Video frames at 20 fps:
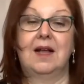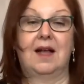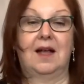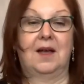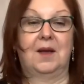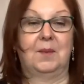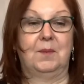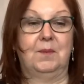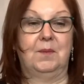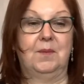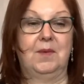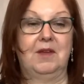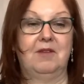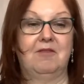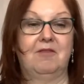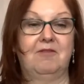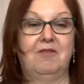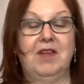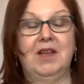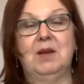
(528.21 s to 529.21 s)

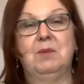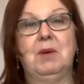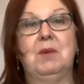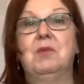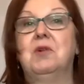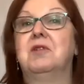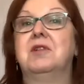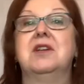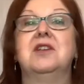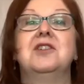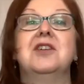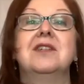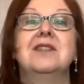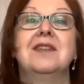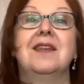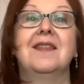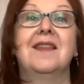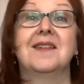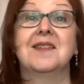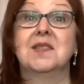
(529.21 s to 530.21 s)
If I feel a bit more
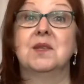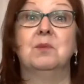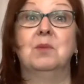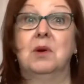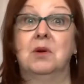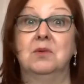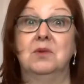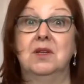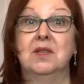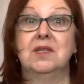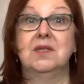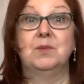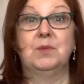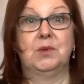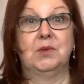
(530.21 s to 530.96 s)
energetic, that's a bonus.